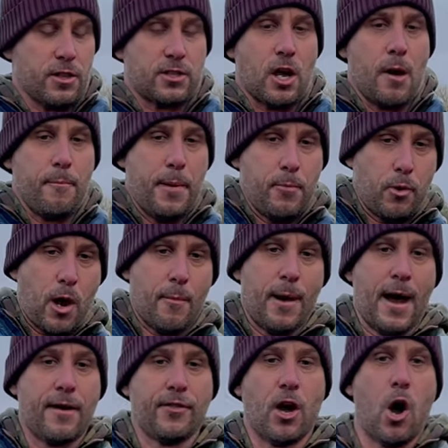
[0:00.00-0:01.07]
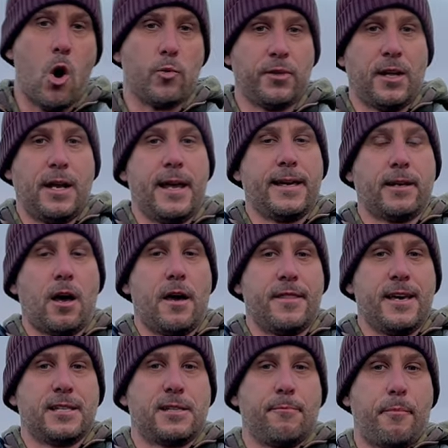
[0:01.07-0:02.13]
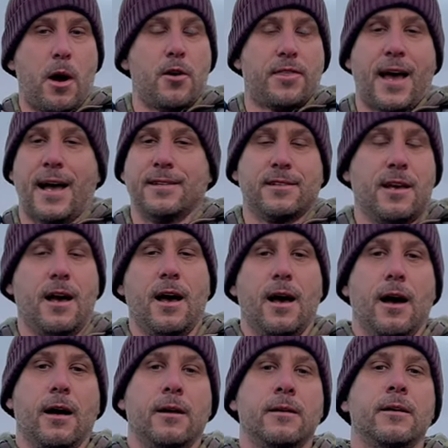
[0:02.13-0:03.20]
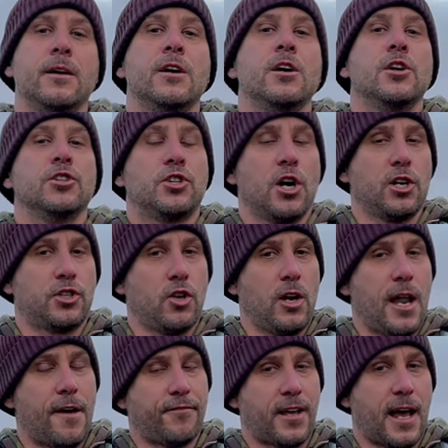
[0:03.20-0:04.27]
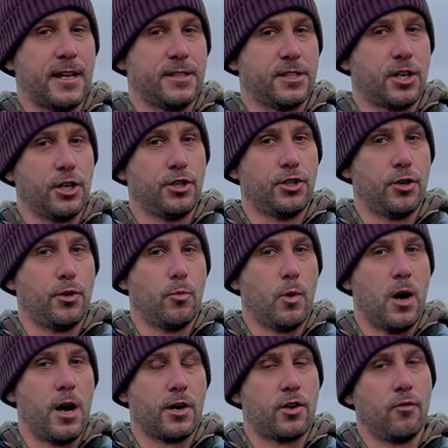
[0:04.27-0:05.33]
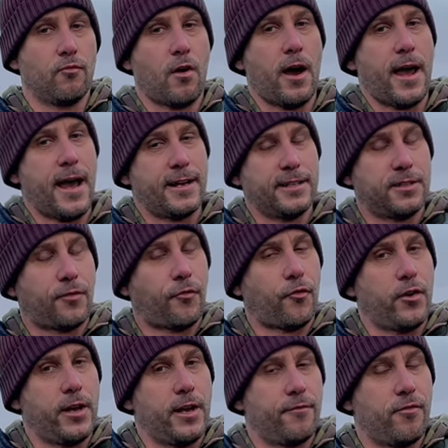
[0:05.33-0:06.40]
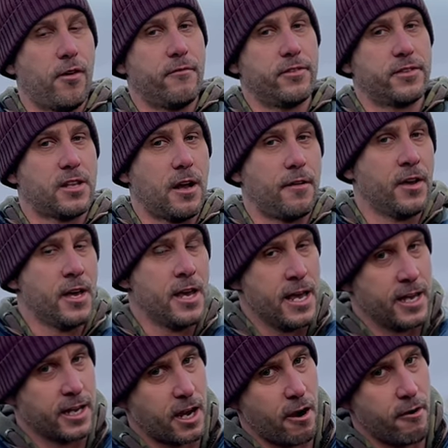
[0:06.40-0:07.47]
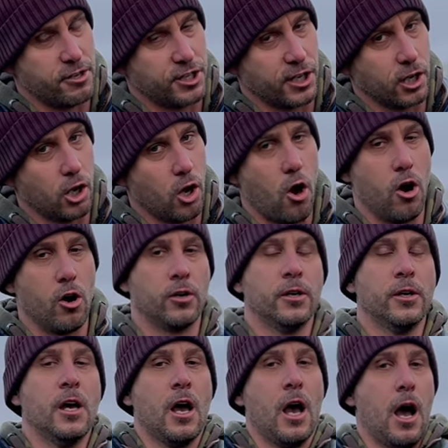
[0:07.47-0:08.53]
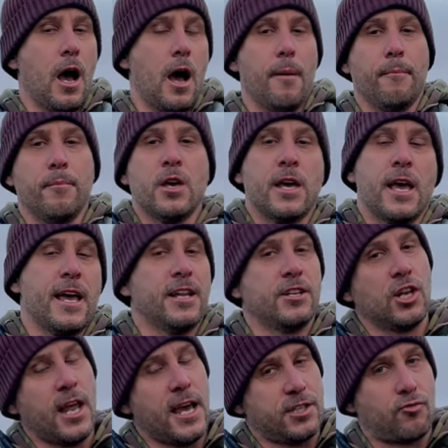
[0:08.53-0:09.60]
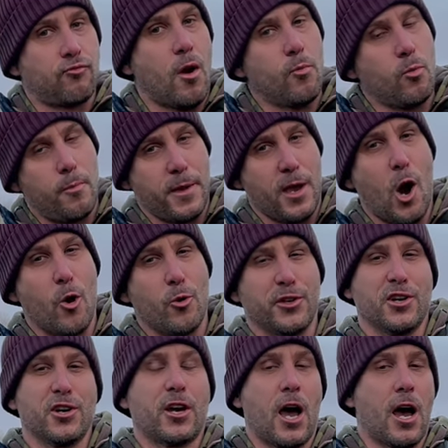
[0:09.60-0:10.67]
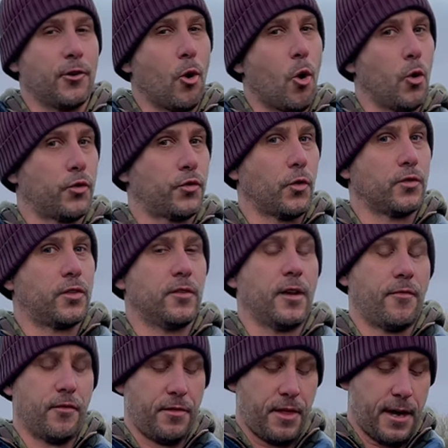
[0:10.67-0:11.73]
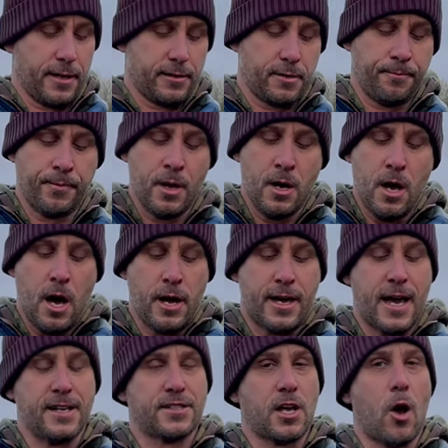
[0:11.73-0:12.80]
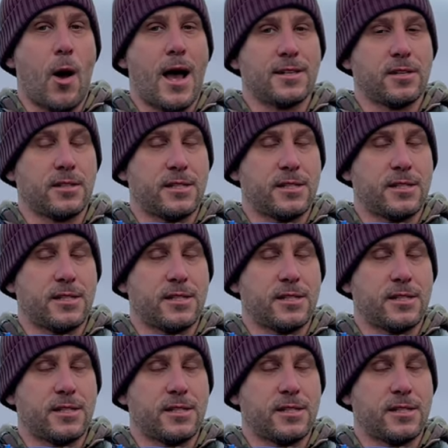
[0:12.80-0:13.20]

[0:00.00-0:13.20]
of the time people come out and they're holding the lead like this in both hands. Uh -uh. Just your left hand is going to do the work. Your right hand is free for other stuff, encouraging along. Um, later on would be holding a gun, all sorts of different things. Okay, so as I